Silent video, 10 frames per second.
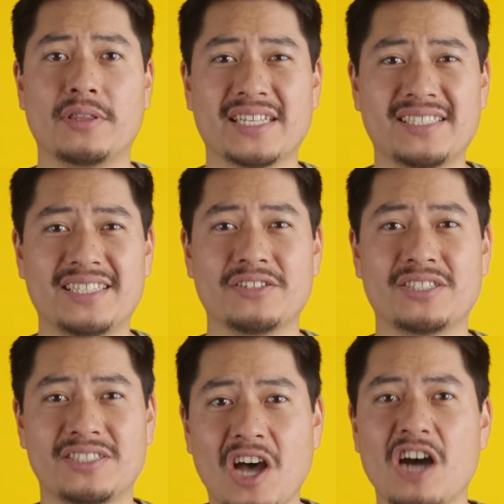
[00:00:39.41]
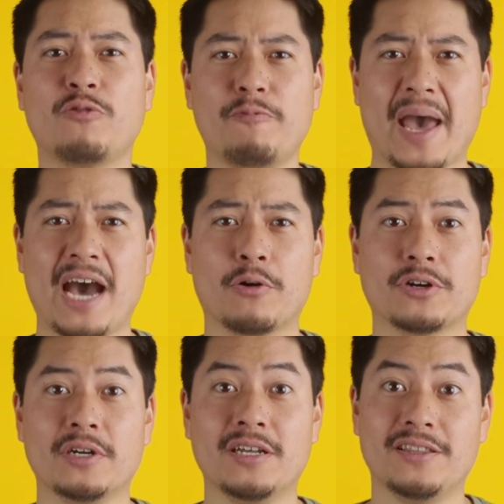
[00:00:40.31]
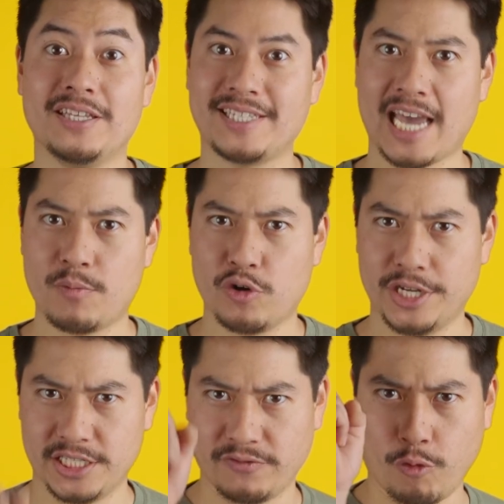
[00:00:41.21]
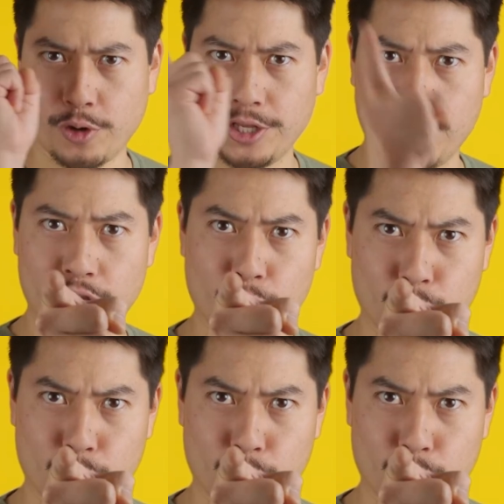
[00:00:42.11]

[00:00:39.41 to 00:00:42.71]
that's still stocked with power, this camera is for you.